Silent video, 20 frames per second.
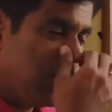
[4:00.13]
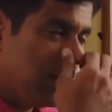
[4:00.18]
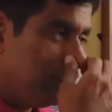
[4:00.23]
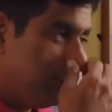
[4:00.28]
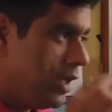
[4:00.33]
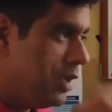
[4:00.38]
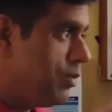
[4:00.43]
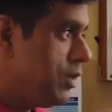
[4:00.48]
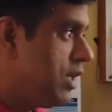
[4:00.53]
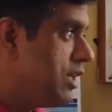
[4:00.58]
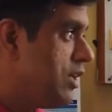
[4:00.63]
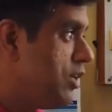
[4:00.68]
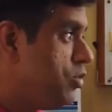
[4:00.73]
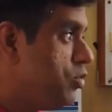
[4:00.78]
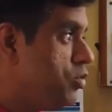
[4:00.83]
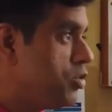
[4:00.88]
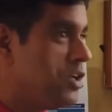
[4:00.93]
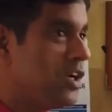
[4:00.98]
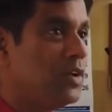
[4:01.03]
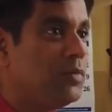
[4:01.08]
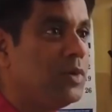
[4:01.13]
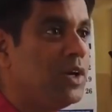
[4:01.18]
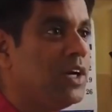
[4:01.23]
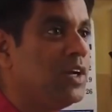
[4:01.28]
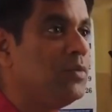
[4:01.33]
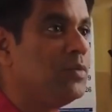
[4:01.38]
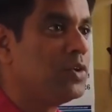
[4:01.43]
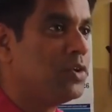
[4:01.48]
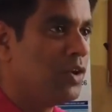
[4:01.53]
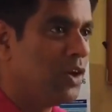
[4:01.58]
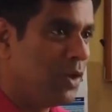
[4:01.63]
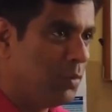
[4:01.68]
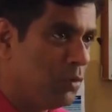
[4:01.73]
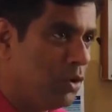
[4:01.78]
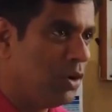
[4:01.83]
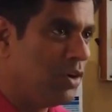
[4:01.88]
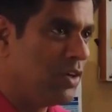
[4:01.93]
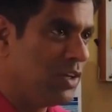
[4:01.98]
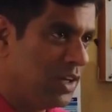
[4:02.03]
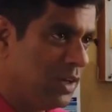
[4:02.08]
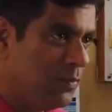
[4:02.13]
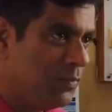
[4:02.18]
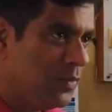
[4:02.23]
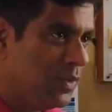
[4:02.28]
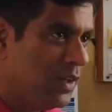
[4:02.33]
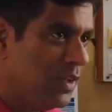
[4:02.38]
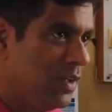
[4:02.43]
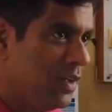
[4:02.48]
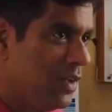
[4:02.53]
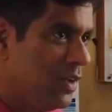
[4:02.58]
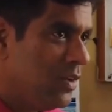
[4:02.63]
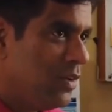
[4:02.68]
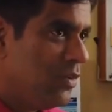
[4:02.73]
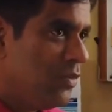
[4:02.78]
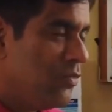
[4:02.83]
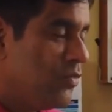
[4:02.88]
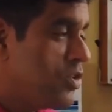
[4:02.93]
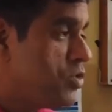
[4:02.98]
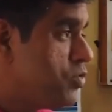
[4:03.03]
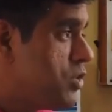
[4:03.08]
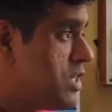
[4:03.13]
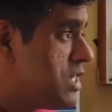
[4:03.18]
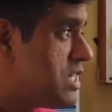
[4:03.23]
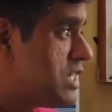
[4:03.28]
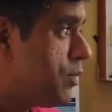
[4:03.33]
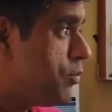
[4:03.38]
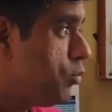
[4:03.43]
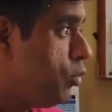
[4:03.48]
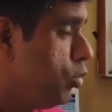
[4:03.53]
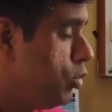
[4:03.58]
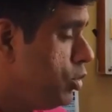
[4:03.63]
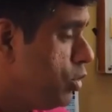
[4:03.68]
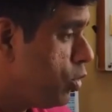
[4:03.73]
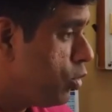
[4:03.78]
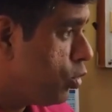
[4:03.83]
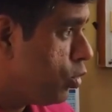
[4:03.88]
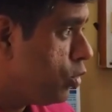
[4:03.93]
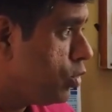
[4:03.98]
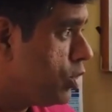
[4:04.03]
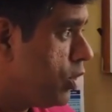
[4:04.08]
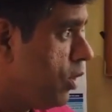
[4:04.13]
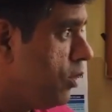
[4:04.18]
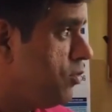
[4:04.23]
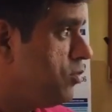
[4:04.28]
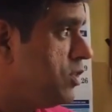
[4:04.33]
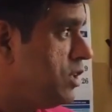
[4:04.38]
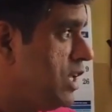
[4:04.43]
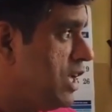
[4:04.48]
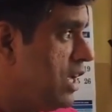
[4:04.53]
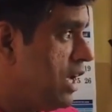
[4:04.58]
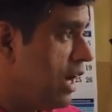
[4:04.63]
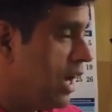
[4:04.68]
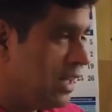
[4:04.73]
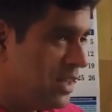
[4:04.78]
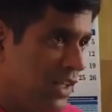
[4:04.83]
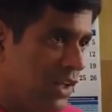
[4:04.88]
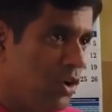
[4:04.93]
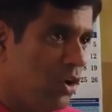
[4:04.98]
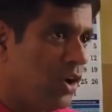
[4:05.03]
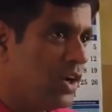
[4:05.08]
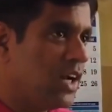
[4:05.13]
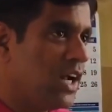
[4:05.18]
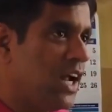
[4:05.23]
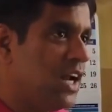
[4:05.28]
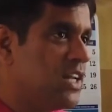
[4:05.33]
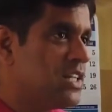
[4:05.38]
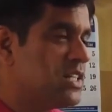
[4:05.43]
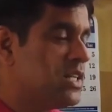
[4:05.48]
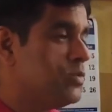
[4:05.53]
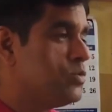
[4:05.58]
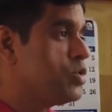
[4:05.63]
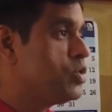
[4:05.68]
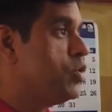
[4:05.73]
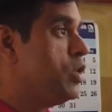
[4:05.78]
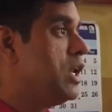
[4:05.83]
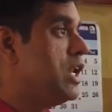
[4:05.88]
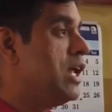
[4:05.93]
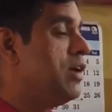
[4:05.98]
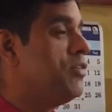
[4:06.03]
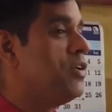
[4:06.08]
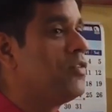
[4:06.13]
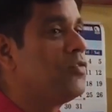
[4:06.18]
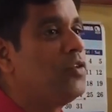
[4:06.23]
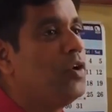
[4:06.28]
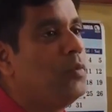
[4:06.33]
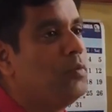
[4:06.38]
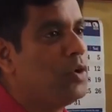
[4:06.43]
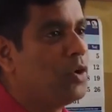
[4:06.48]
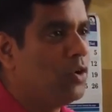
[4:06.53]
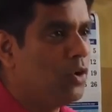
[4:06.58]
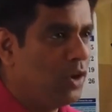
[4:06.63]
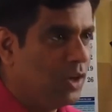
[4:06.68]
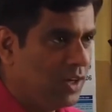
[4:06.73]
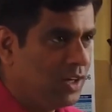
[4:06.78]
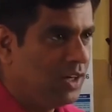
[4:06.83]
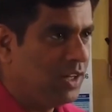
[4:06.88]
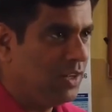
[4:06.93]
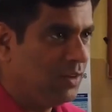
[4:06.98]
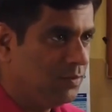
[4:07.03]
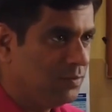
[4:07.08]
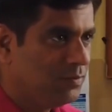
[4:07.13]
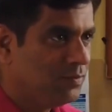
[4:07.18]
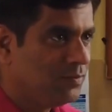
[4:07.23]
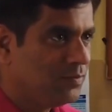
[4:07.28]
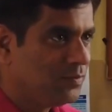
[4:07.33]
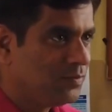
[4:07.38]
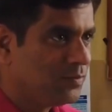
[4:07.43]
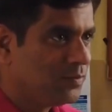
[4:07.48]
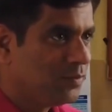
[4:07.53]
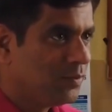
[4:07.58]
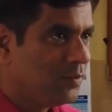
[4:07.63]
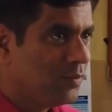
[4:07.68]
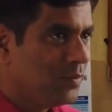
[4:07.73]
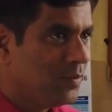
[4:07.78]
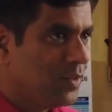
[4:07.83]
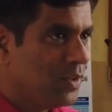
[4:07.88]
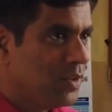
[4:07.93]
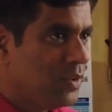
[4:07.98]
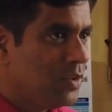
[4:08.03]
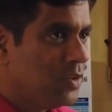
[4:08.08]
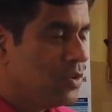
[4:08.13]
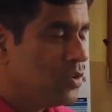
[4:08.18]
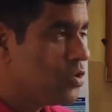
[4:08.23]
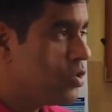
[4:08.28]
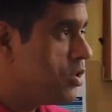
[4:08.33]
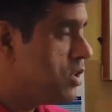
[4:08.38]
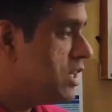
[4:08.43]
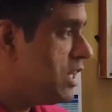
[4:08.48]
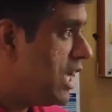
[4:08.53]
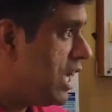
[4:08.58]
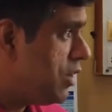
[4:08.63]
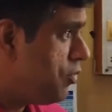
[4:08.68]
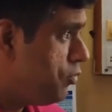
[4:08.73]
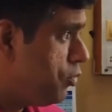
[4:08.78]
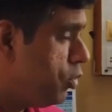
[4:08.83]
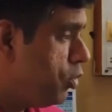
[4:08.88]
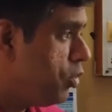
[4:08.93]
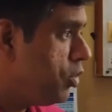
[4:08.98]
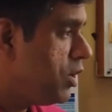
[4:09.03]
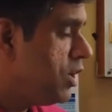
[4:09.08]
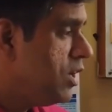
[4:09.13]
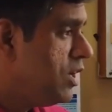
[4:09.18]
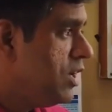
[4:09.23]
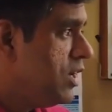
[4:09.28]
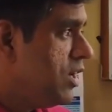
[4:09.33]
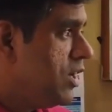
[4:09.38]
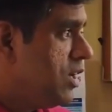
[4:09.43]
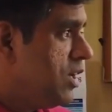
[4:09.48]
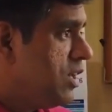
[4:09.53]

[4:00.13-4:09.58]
or it may be in the nutrient medium in your laboratory, which will support the growth of the other organisms, you will never form a colony. So therefore,